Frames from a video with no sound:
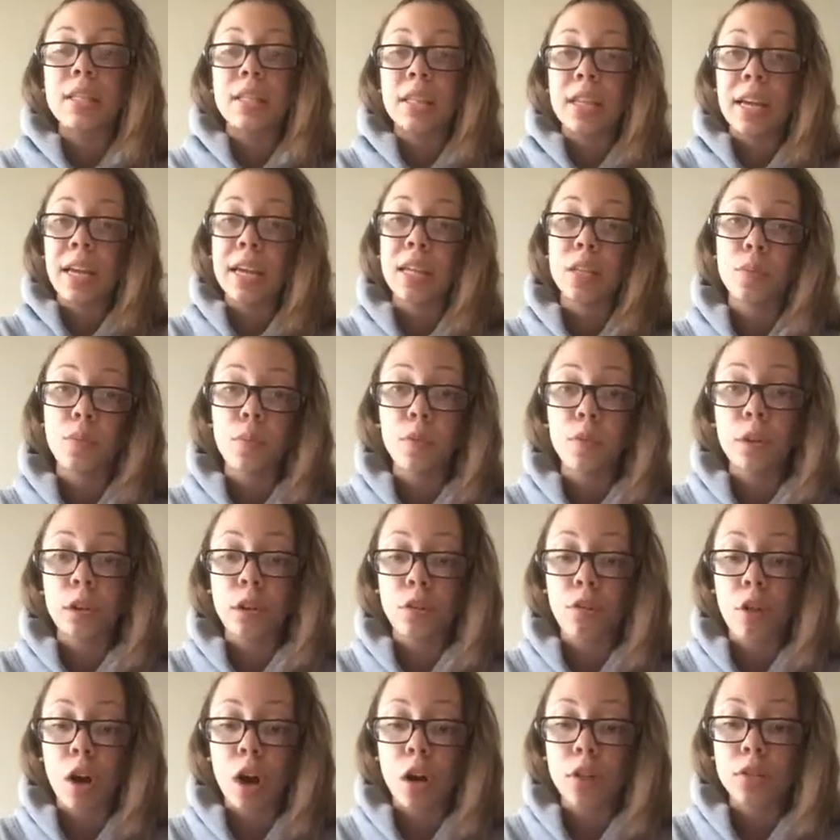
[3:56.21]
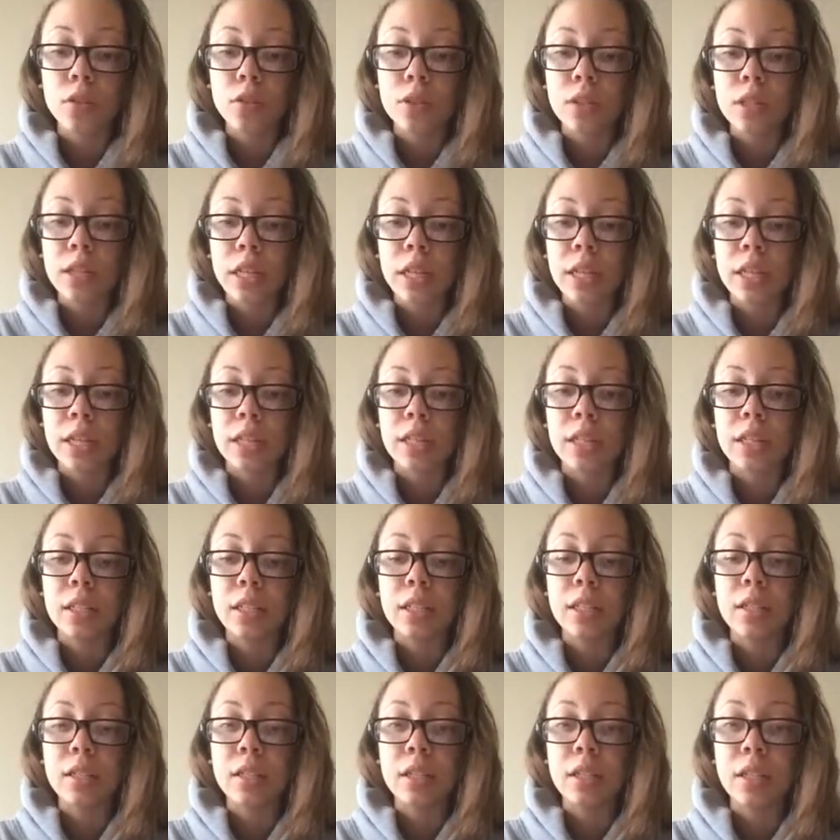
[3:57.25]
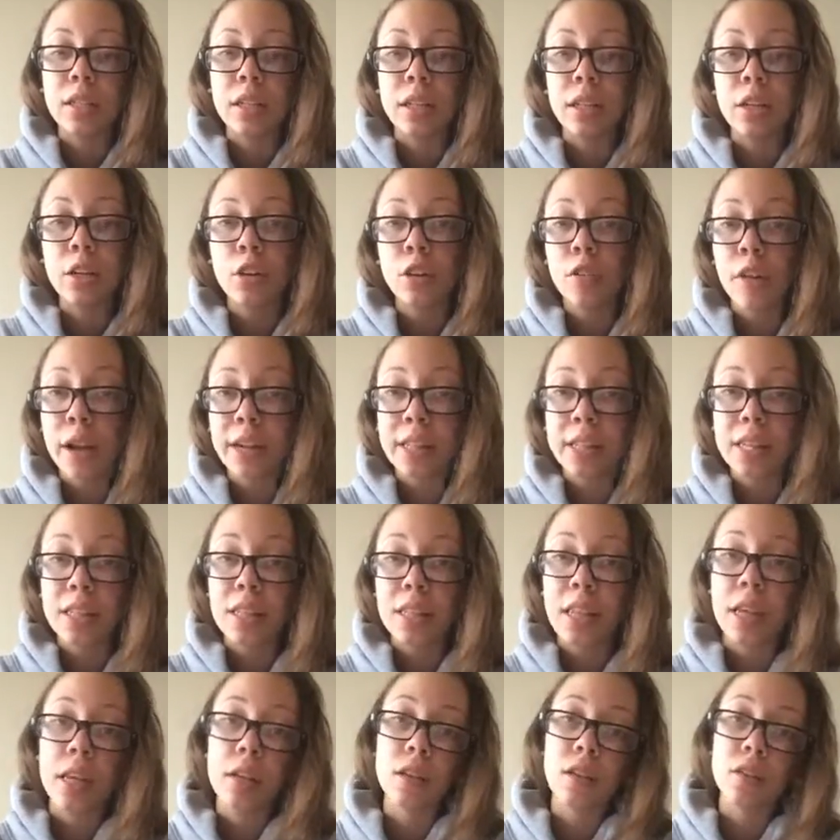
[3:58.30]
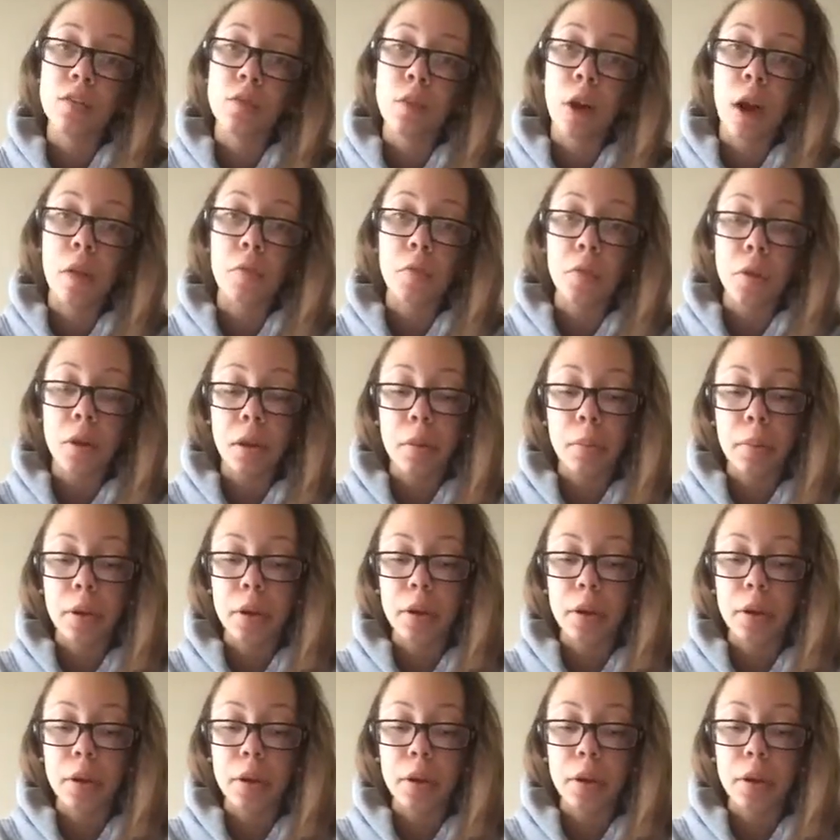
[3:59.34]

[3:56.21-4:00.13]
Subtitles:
to get his point across, and he corrected things for African